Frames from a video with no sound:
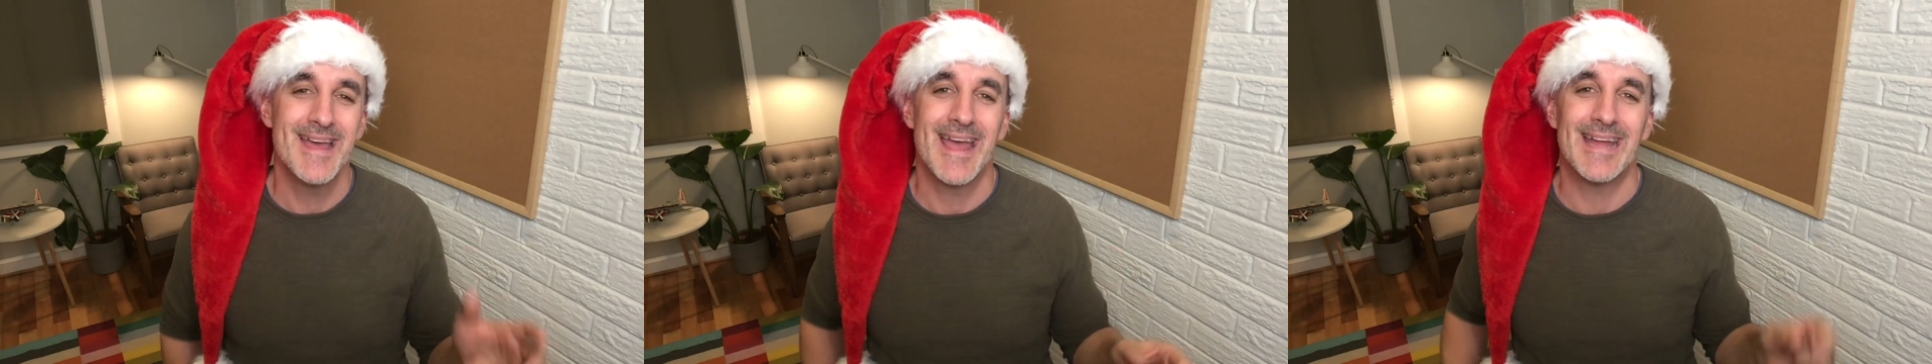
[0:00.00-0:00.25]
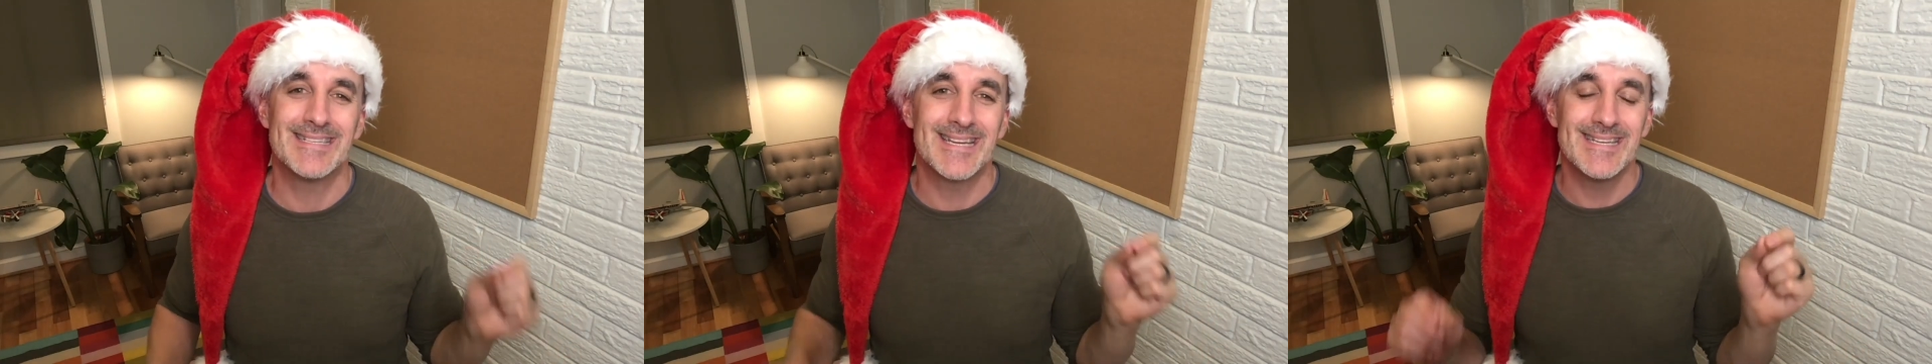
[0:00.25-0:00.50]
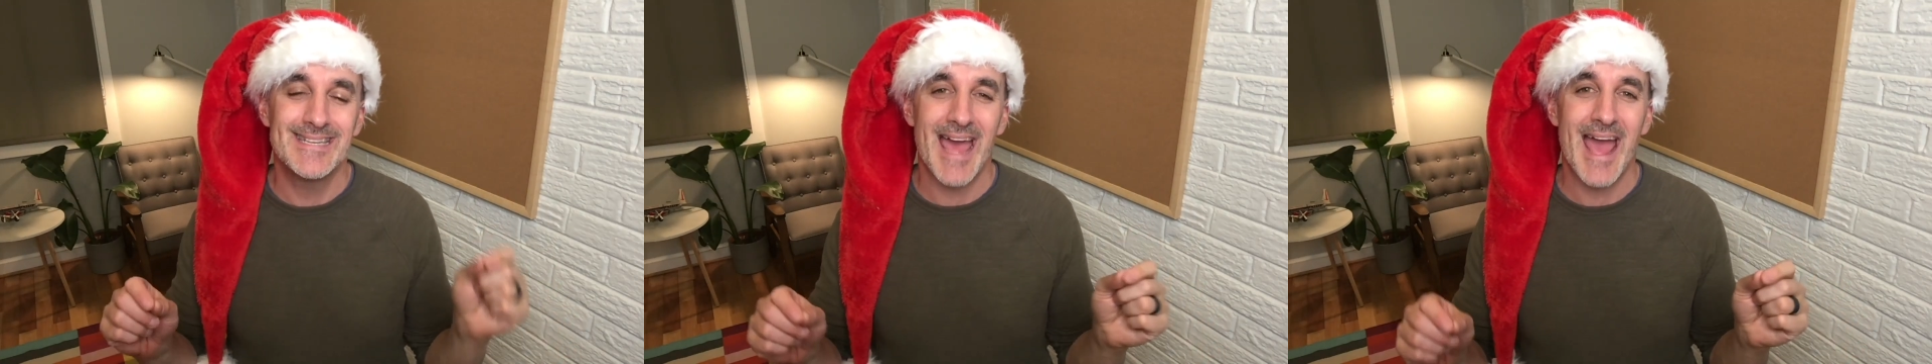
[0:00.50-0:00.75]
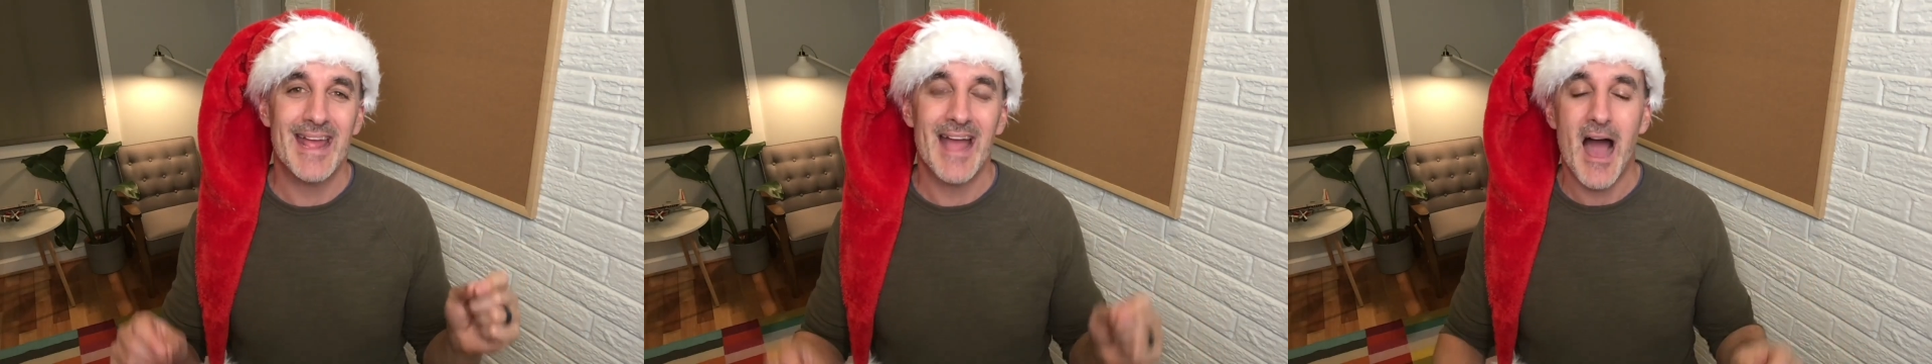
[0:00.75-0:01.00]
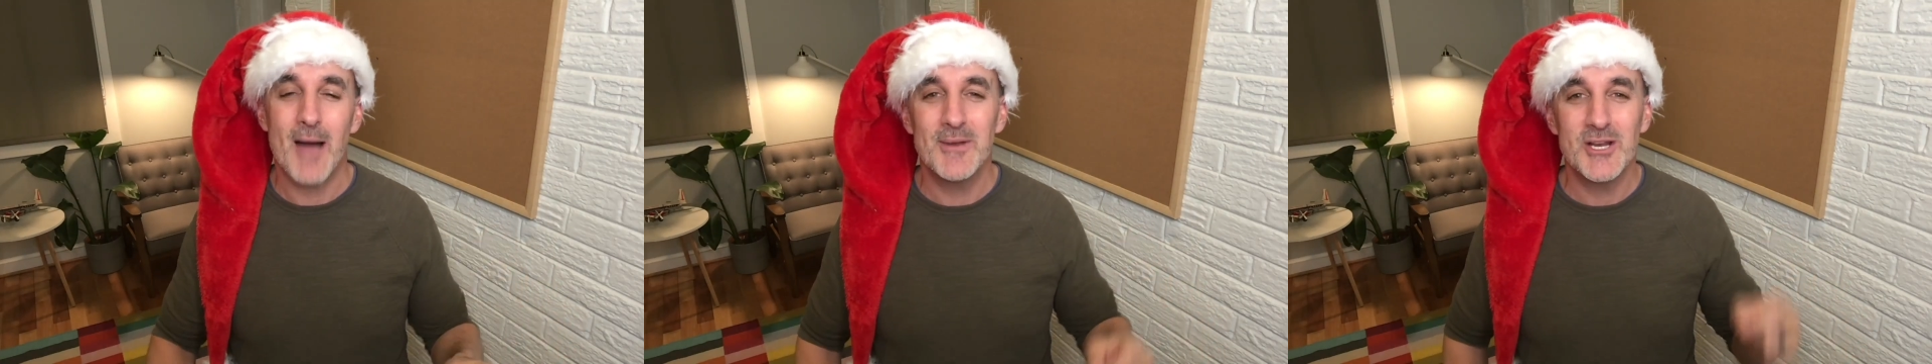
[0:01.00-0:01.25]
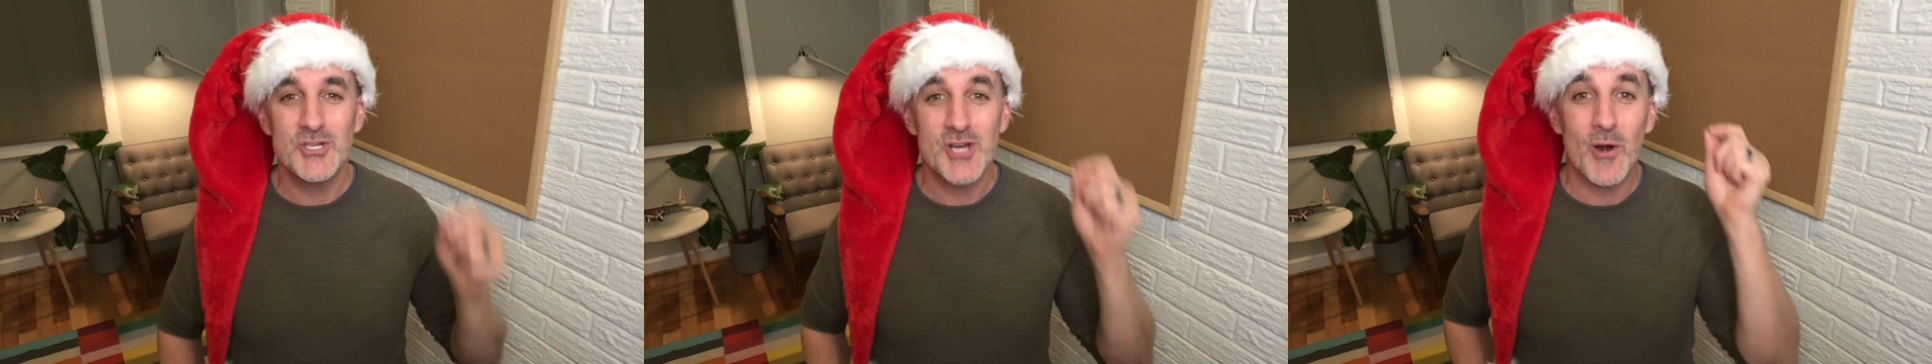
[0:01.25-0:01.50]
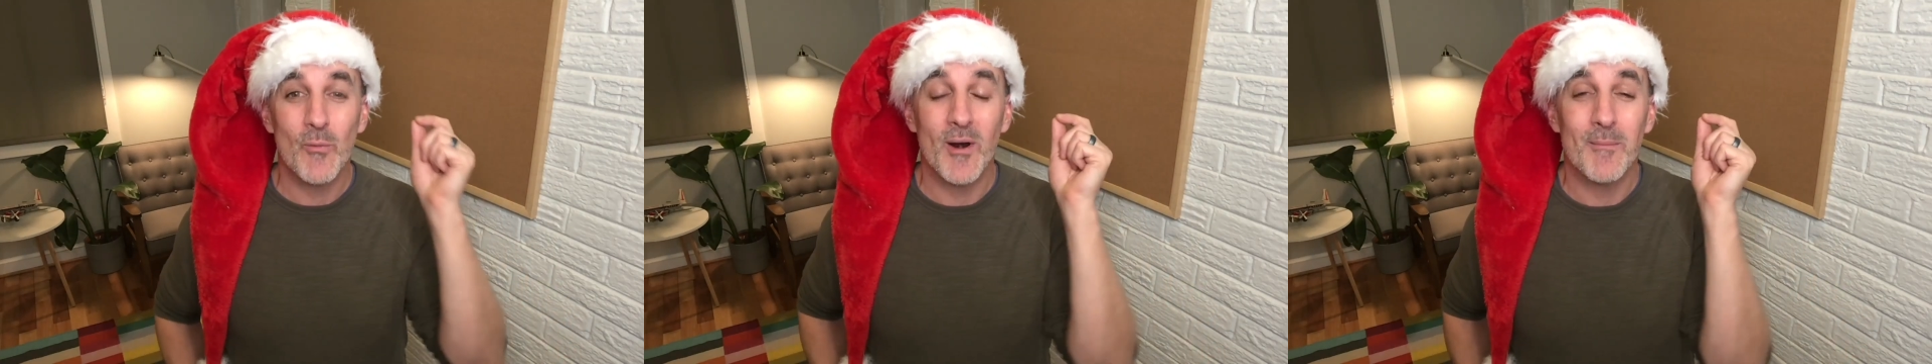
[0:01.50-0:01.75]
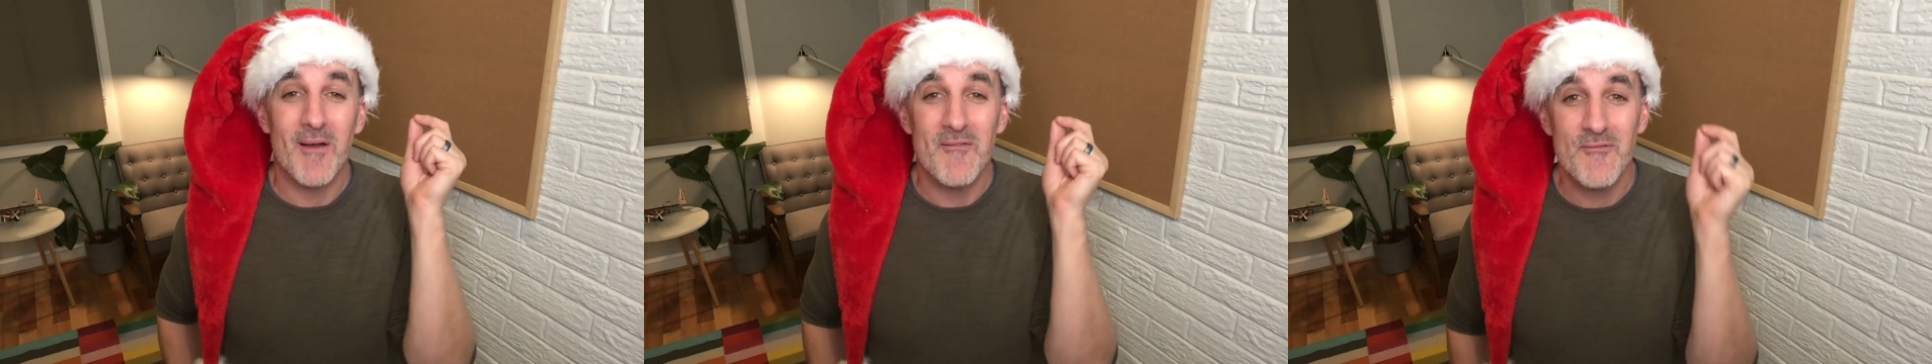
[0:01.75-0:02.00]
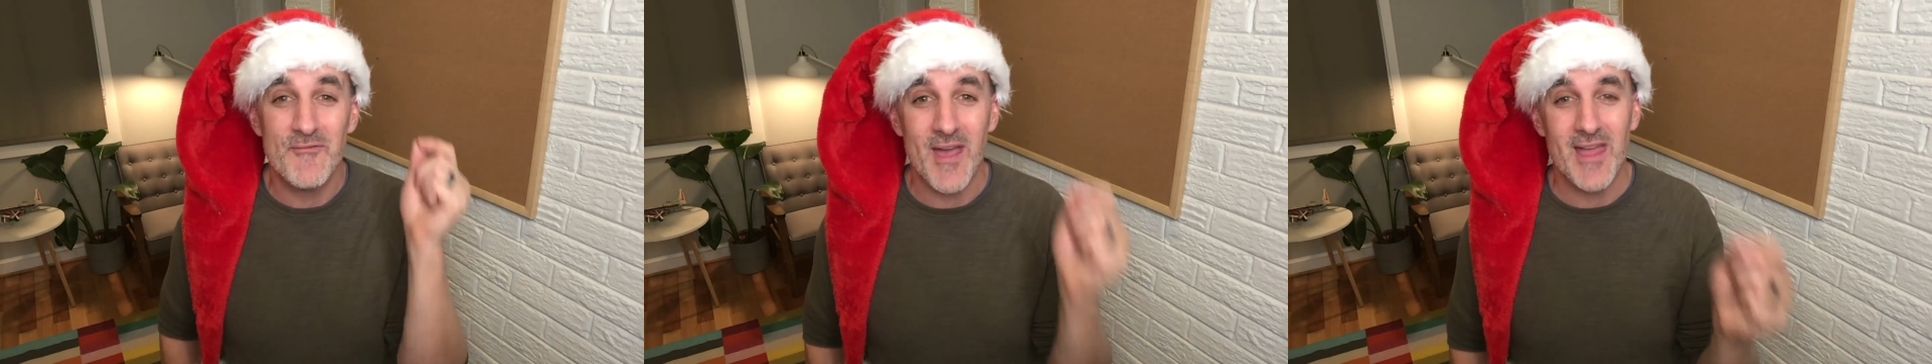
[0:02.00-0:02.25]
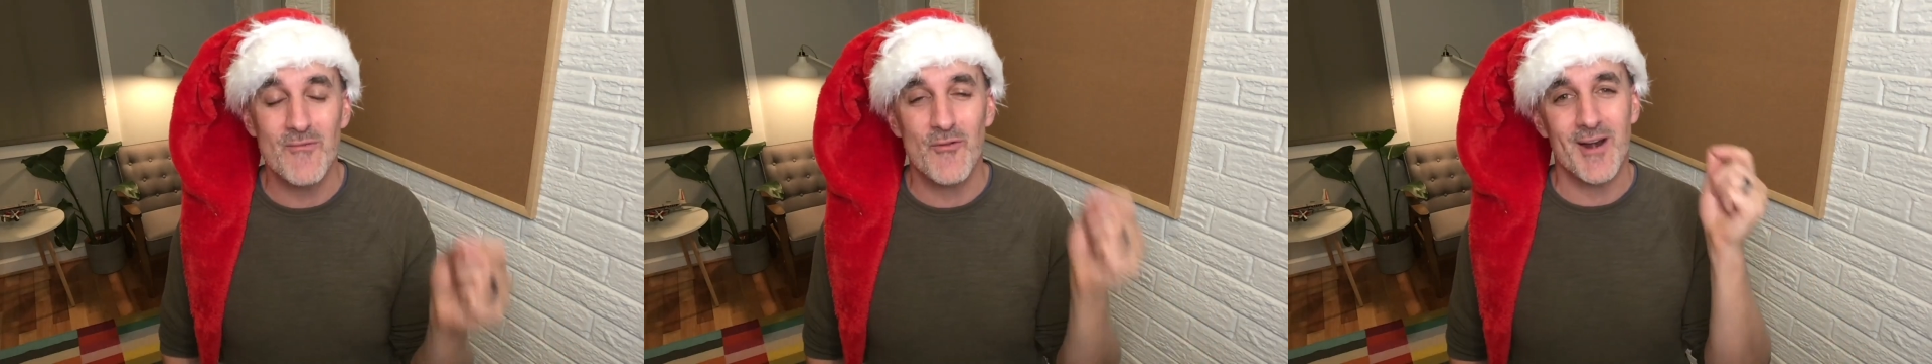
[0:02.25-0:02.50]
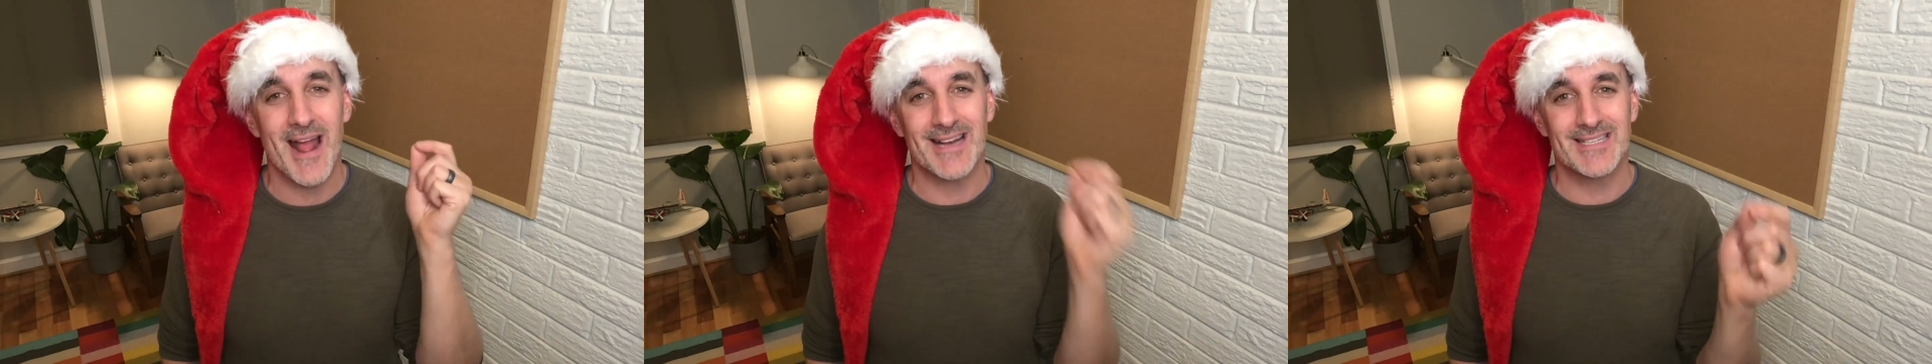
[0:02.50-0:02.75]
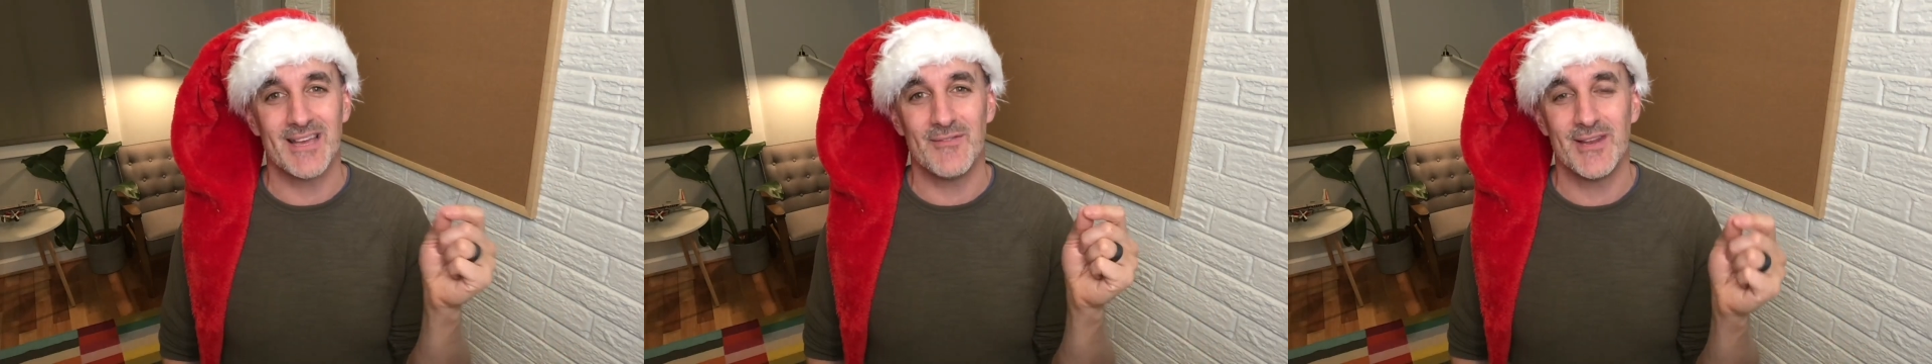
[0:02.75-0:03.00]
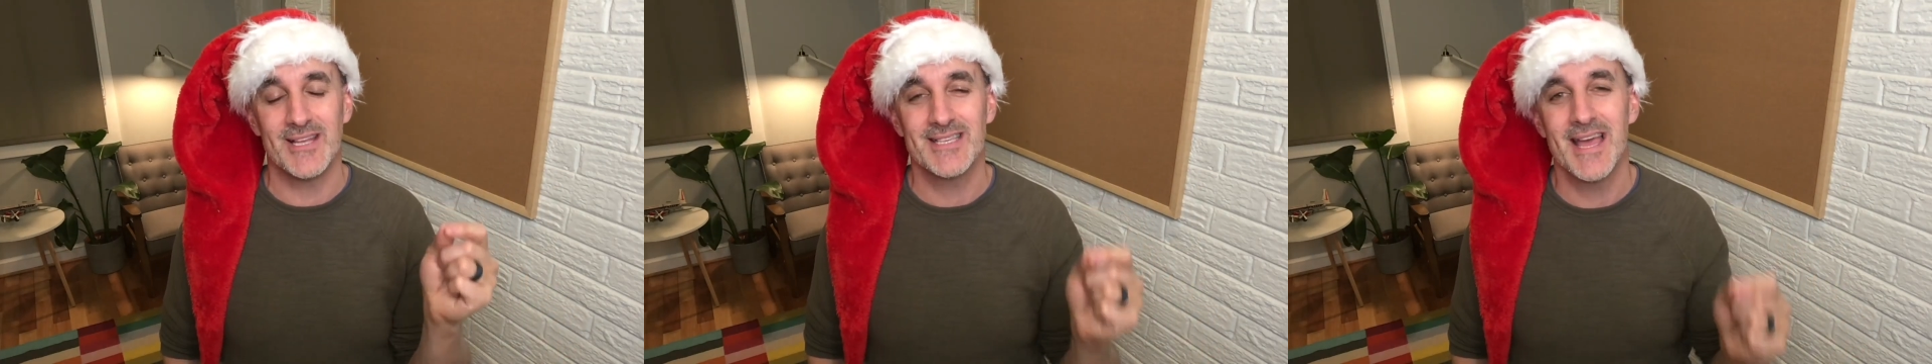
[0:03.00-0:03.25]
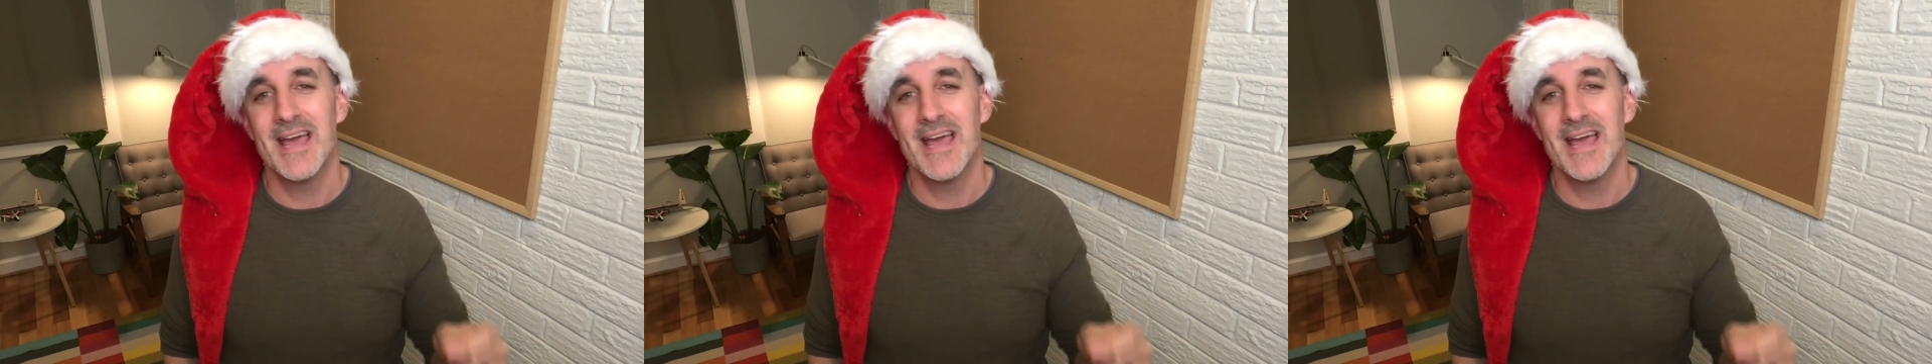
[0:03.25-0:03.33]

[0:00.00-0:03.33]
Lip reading: And today, I'm going to share one of my favorite activities